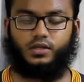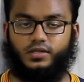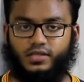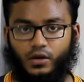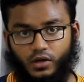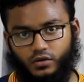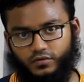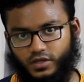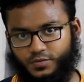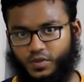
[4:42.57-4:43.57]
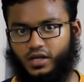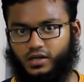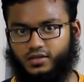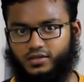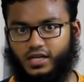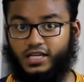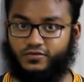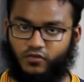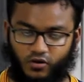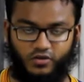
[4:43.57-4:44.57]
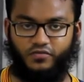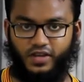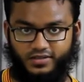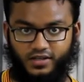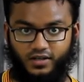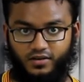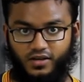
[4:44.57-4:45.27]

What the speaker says: The sound out of the speakers is forward facing